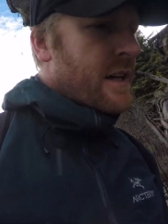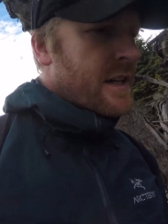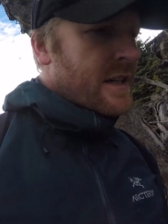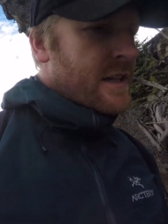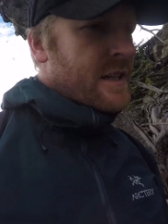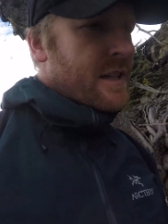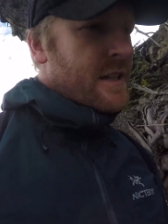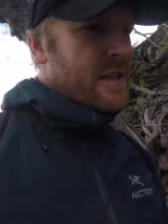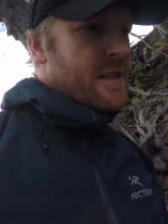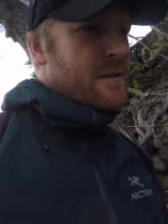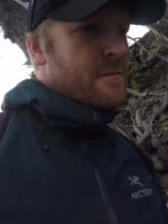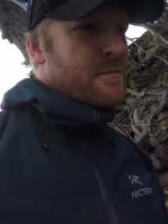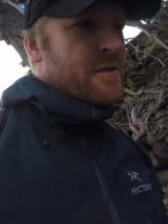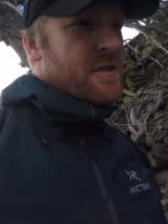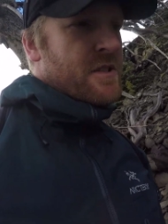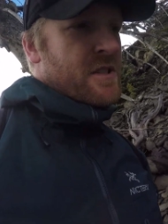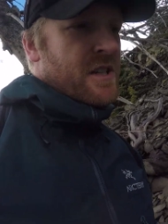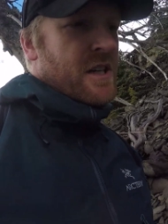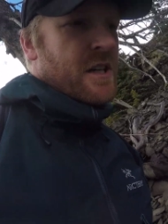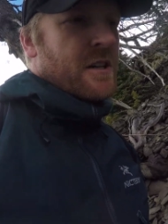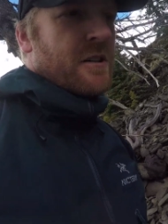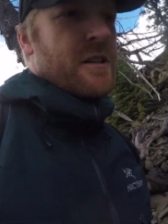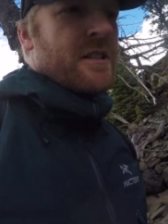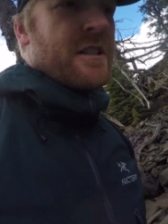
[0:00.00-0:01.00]
and uh, the
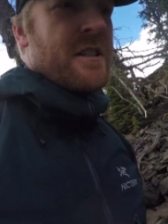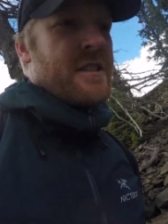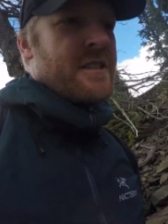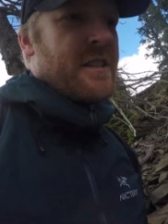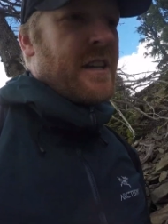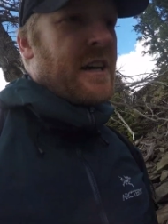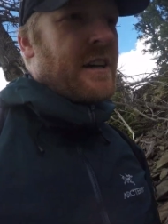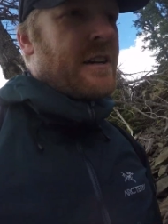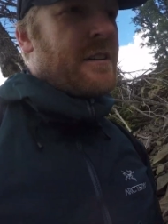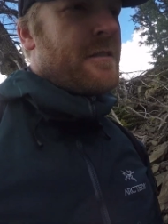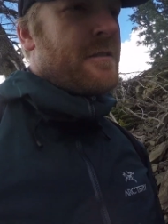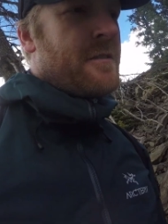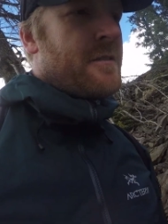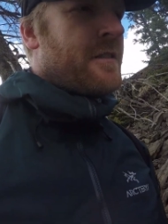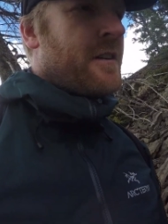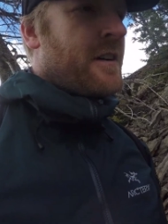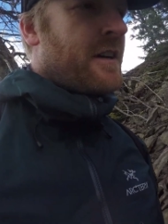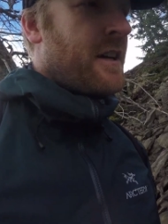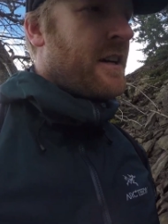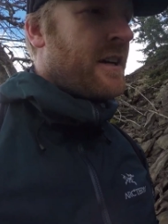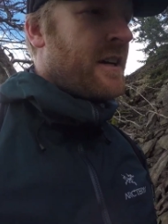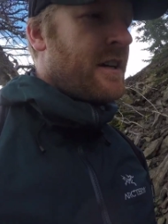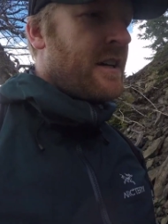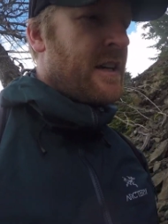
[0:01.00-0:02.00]
Brazeau itself
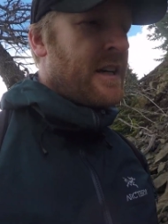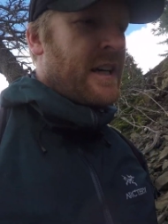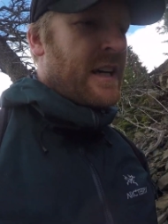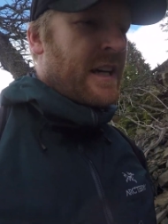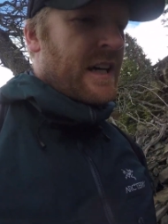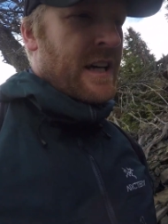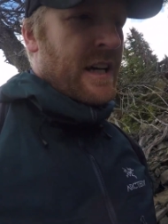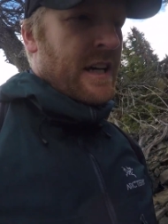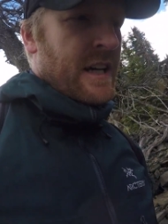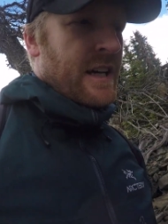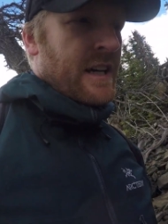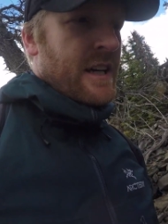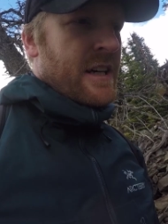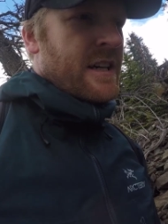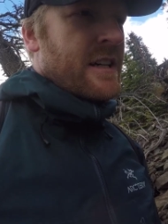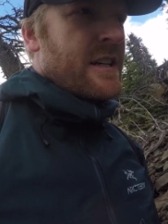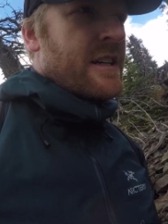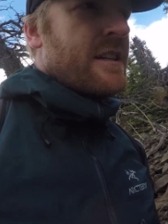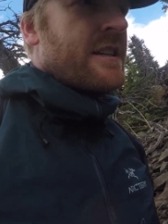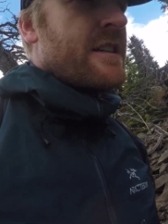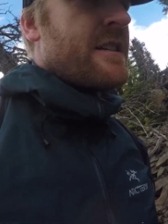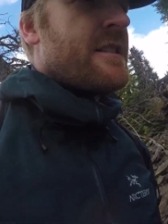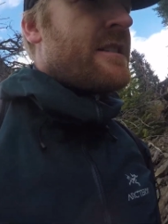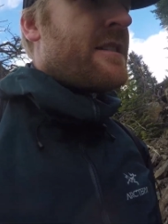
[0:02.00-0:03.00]

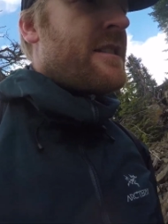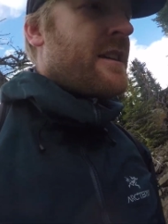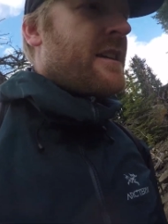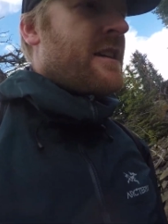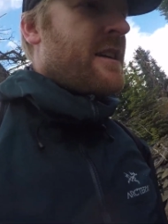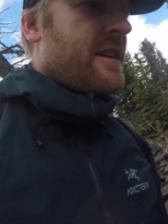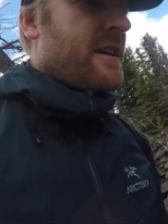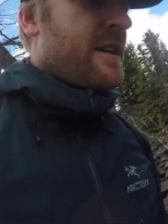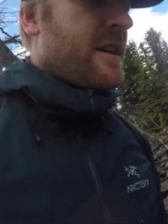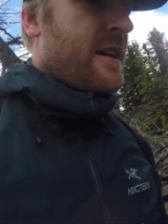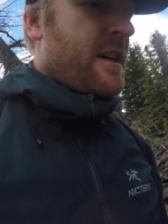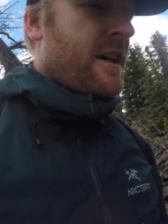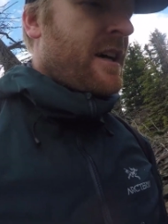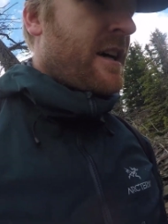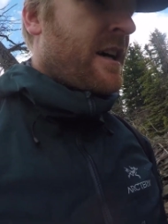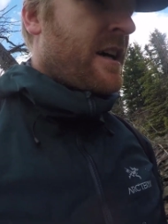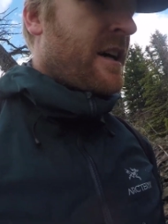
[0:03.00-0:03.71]
is uh,